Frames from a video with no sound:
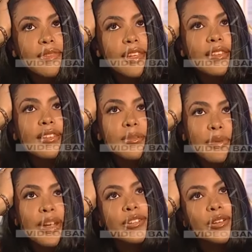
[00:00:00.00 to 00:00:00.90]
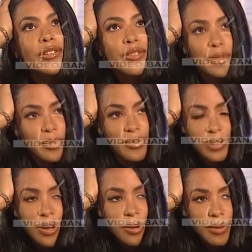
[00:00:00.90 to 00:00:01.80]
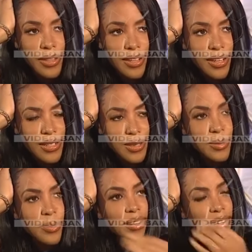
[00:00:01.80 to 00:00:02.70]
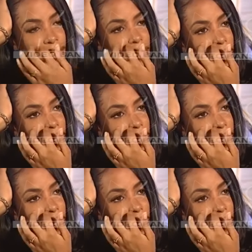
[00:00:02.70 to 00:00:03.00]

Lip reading: the break turned into a bit of a longer break than I anticipated.